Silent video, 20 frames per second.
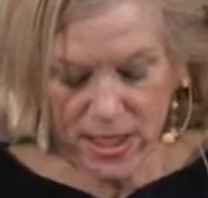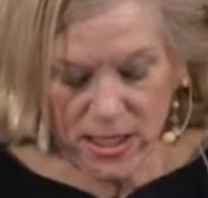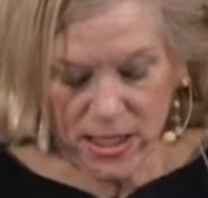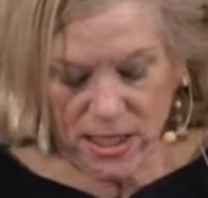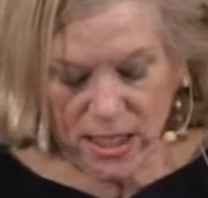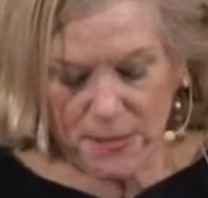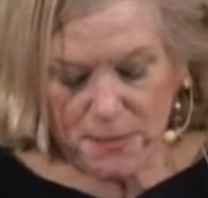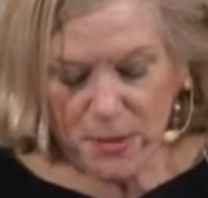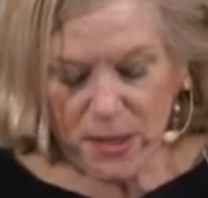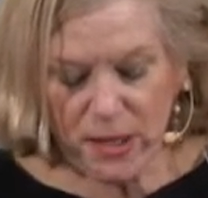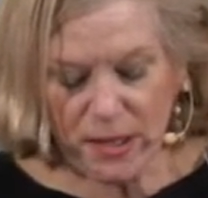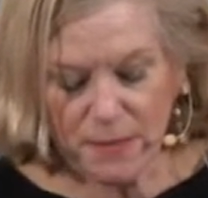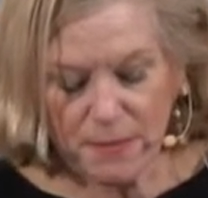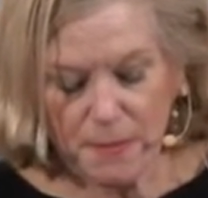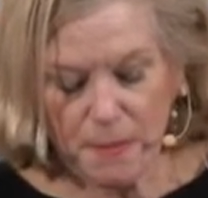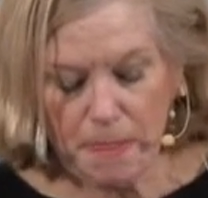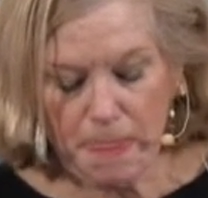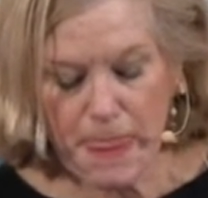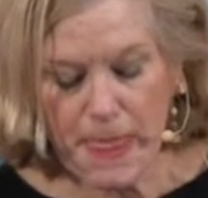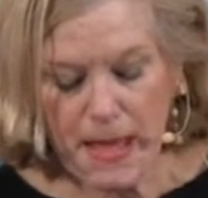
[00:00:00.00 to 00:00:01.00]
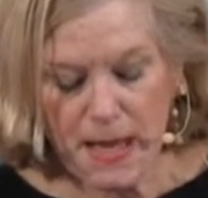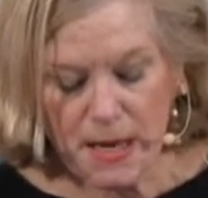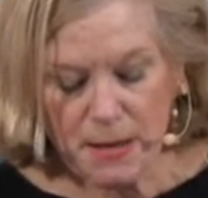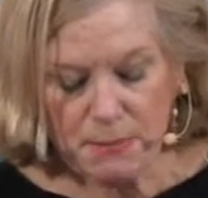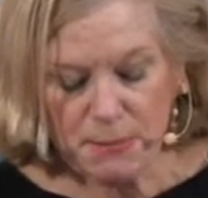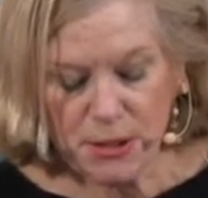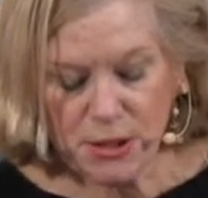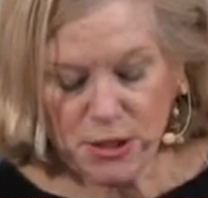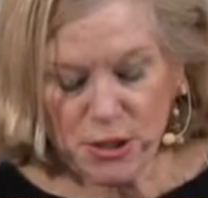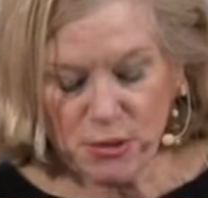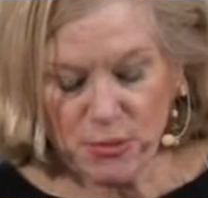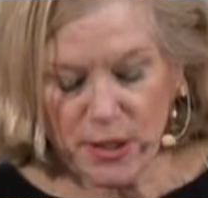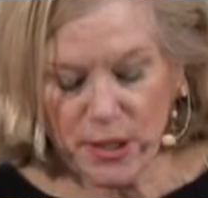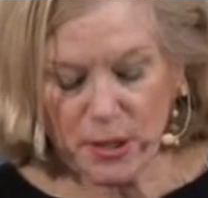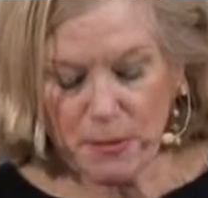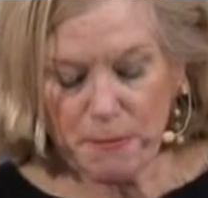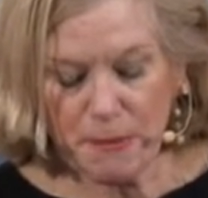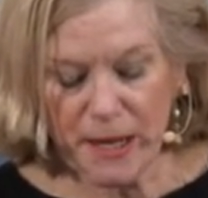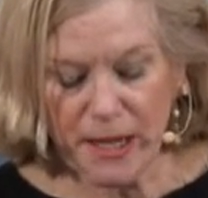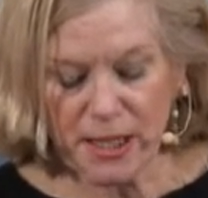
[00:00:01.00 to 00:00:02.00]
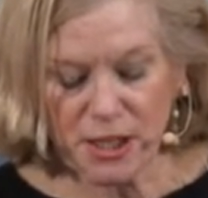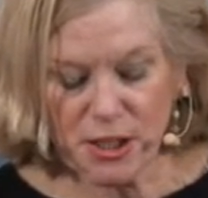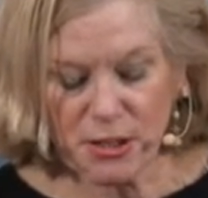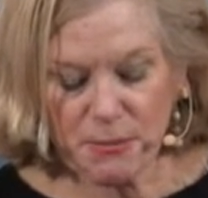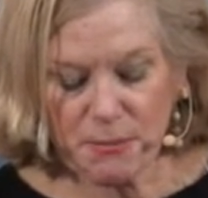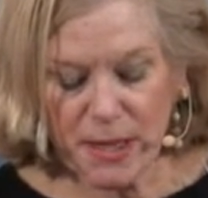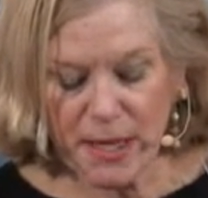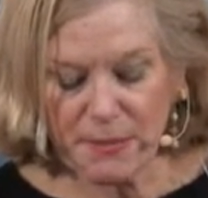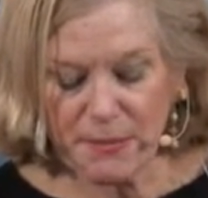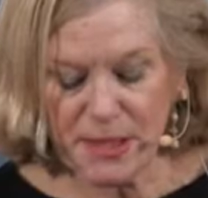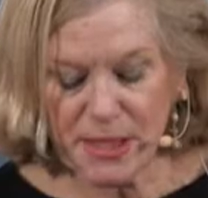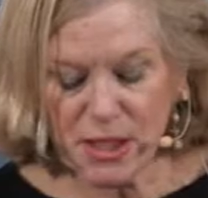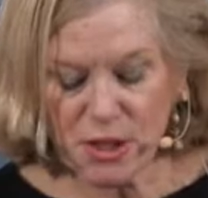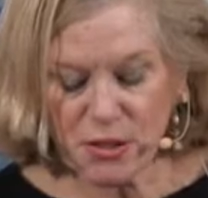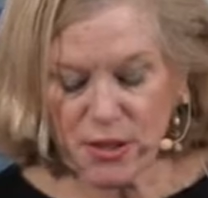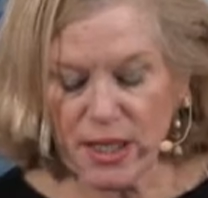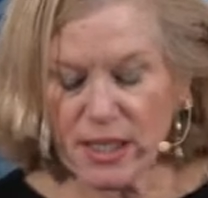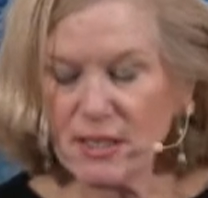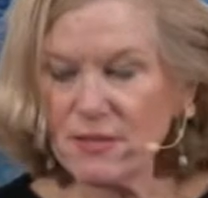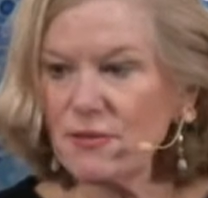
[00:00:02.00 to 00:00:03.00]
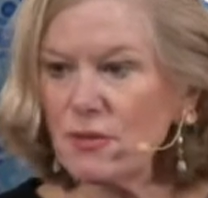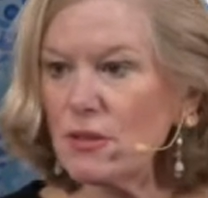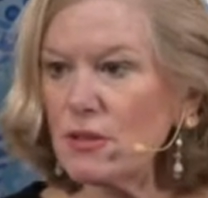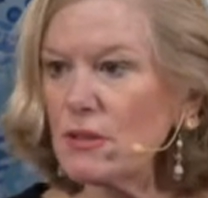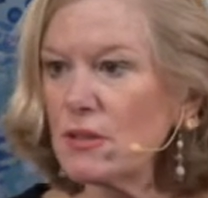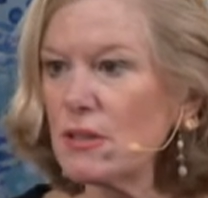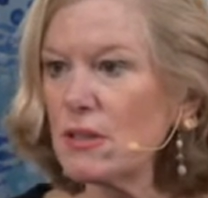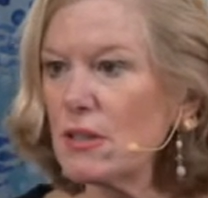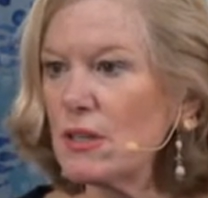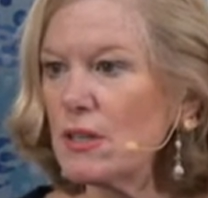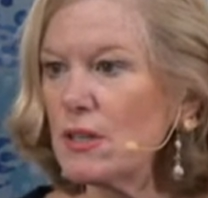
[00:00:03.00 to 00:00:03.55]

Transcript: Sleep on it. Pursuing your passion may be stressful.